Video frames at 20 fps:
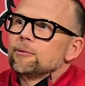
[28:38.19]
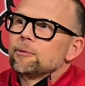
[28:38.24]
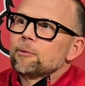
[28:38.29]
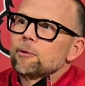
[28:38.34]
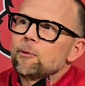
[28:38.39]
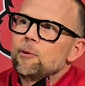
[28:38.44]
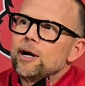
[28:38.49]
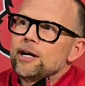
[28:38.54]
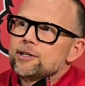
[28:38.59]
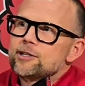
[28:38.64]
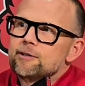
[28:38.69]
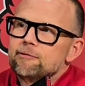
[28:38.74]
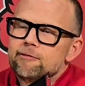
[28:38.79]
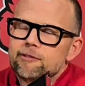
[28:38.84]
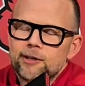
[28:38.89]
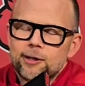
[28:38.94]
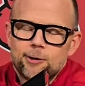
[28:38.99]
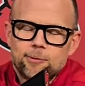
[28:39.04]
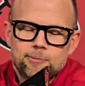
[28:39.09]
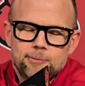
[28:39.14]
when we're watching
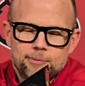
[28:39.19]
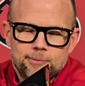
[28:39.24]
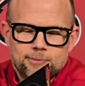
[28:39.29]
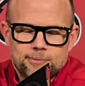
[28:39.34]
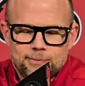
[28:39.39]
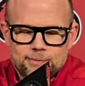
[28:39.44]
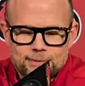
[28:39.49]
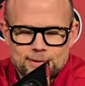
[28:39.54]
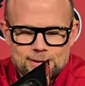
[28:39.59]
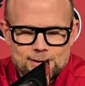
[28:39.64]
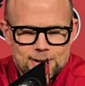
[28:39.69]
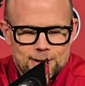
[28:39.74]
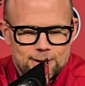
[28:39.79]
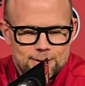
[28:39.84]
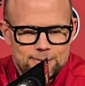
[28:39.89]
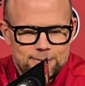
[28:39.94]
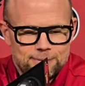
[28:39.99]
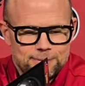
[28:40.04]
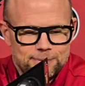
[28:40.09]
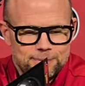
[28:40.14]
film.
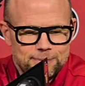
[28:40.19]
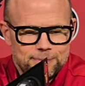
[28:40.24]
So